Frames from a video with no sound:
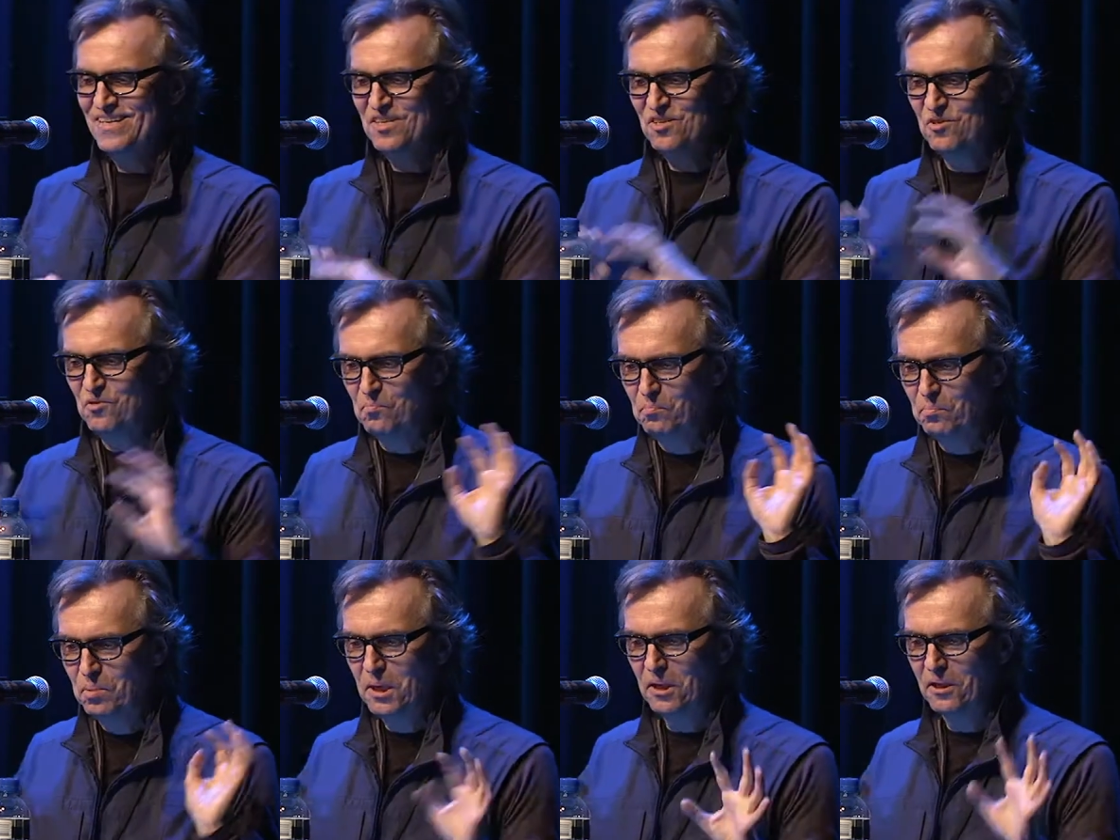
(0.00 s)
to
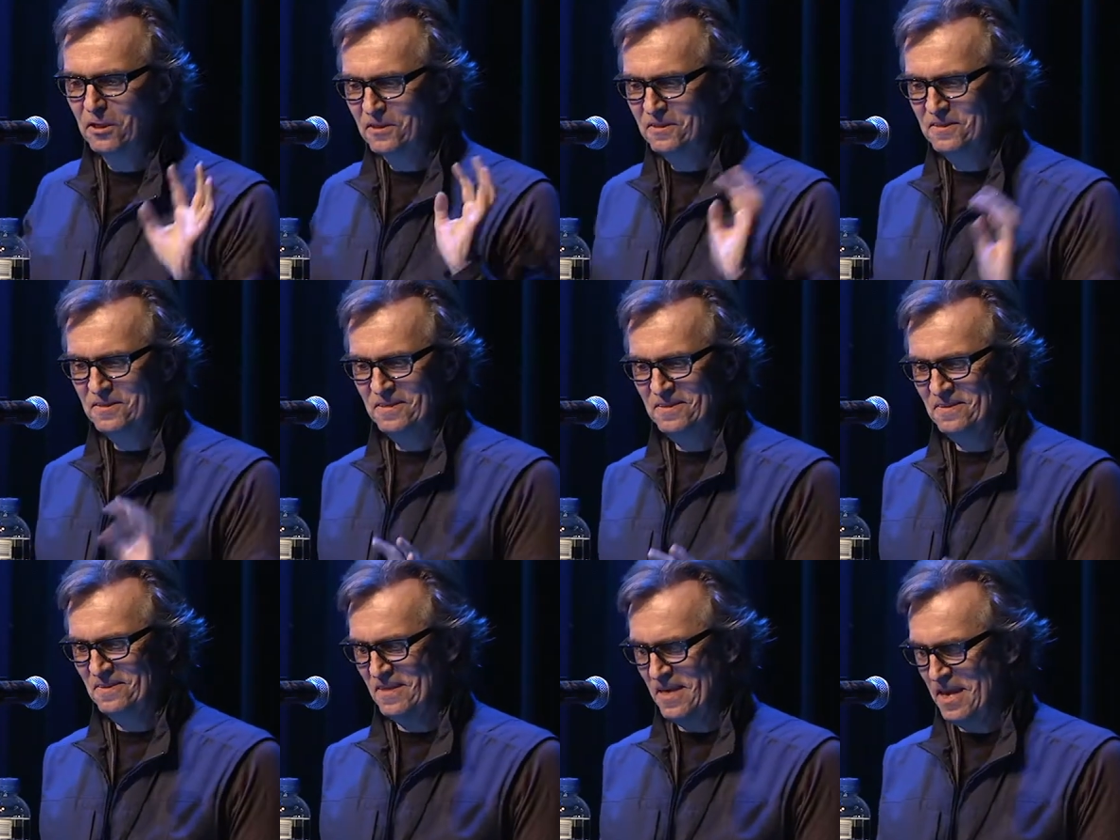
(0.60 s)
build
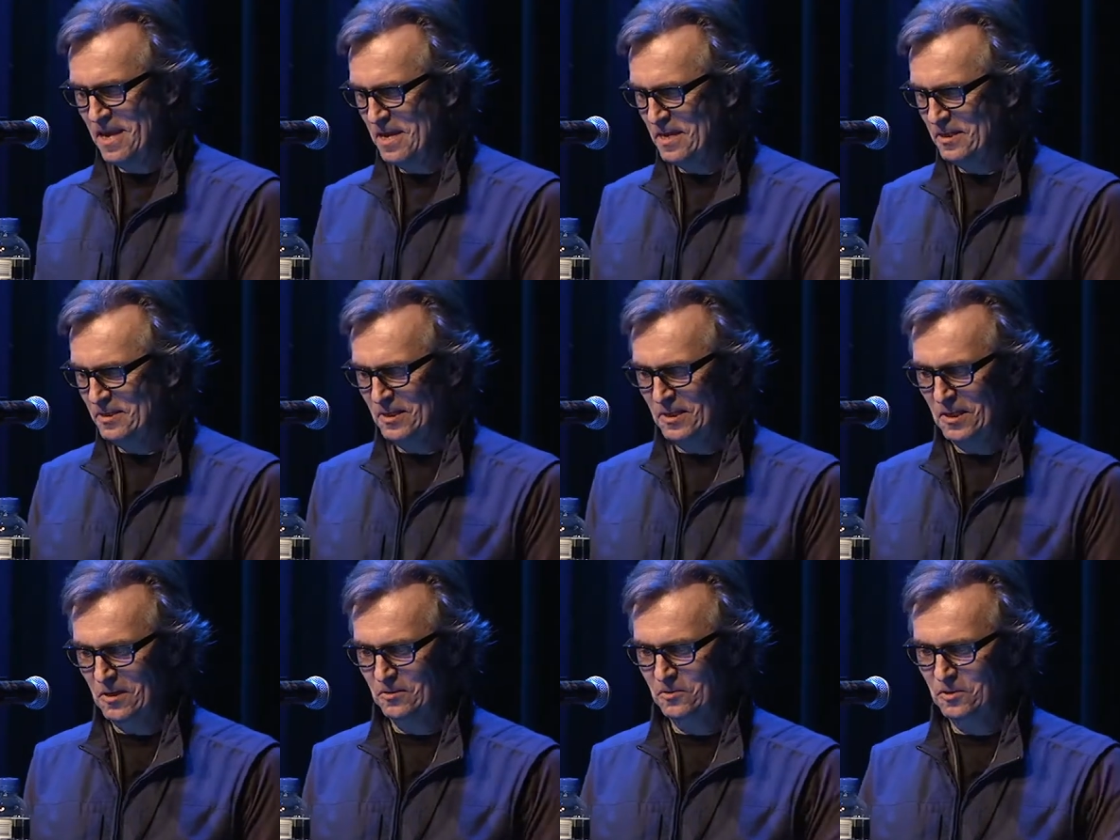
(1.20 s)
their,
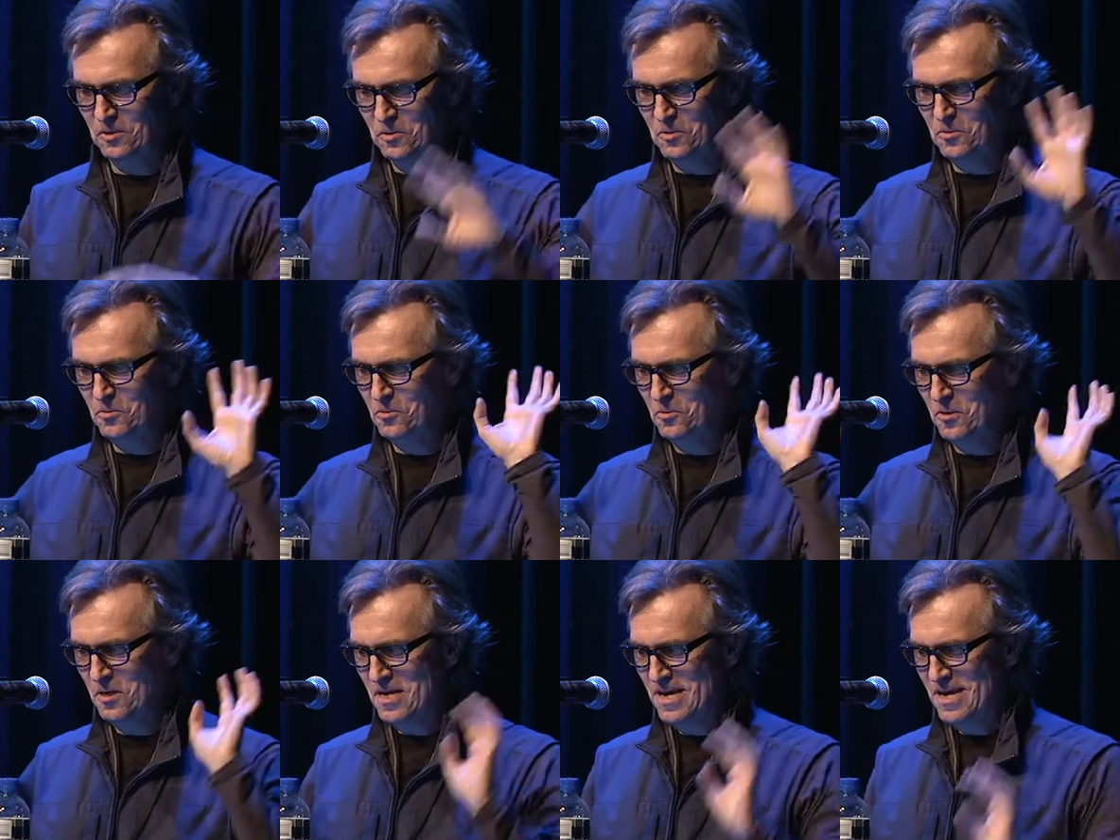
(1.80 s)
you know, the
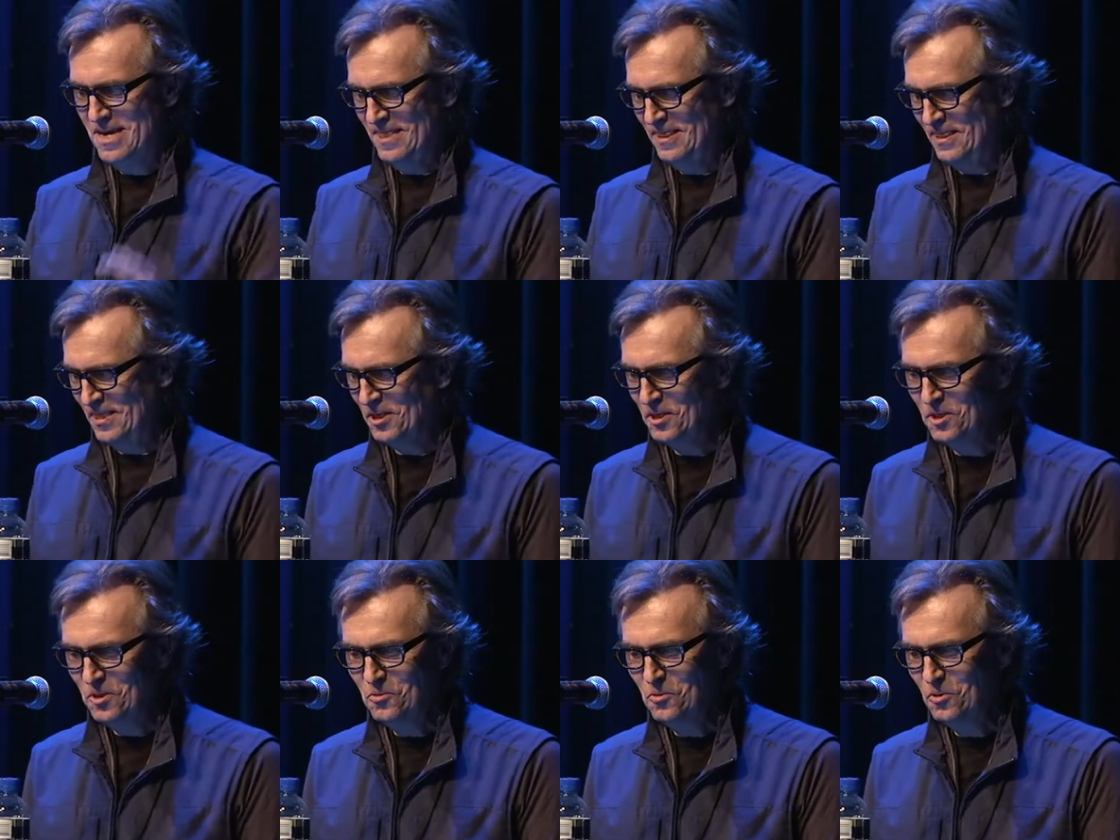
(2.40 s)
new,
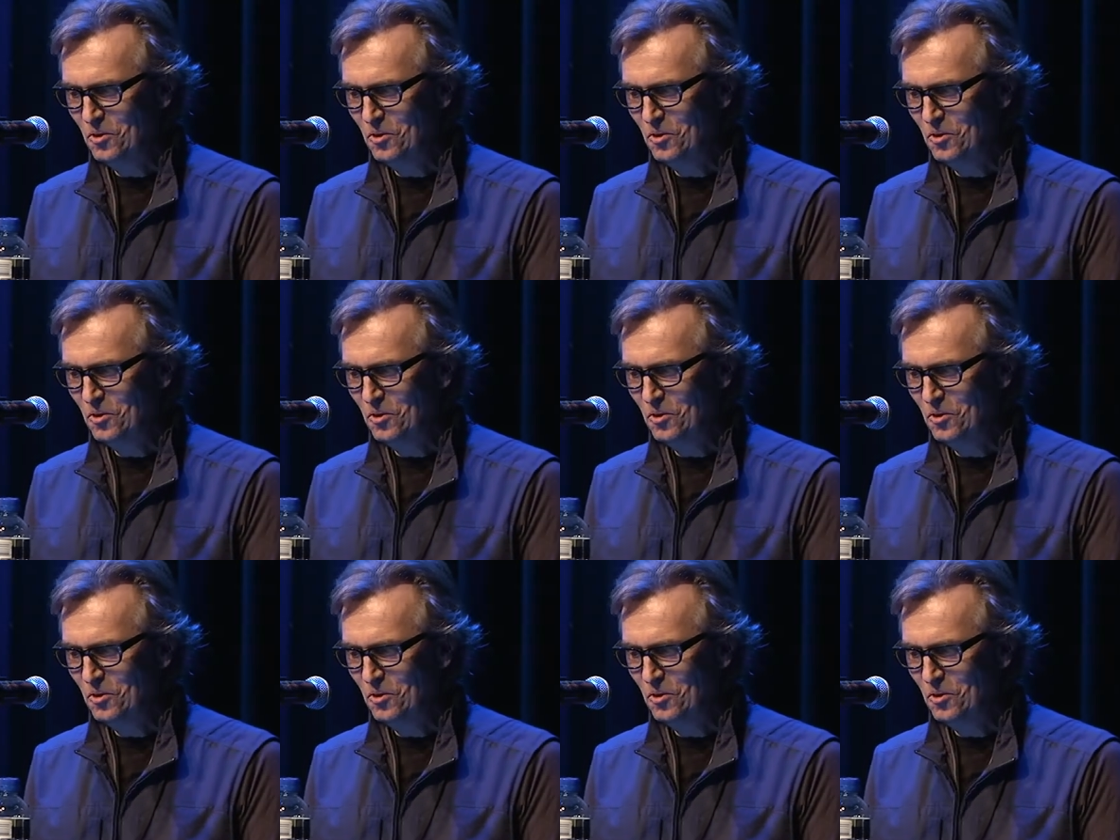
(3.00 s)
the new